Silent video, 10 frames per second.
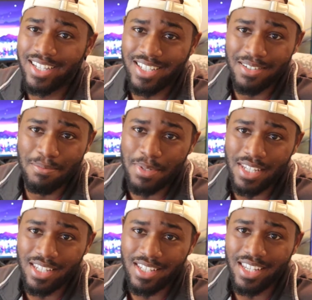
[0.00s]
couldn't
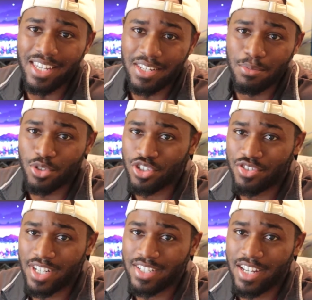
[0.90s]
be any more
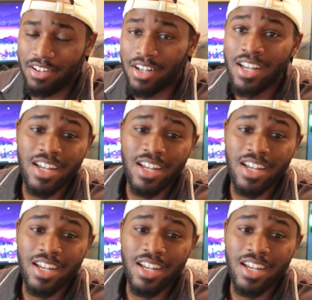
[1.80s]
stressed out.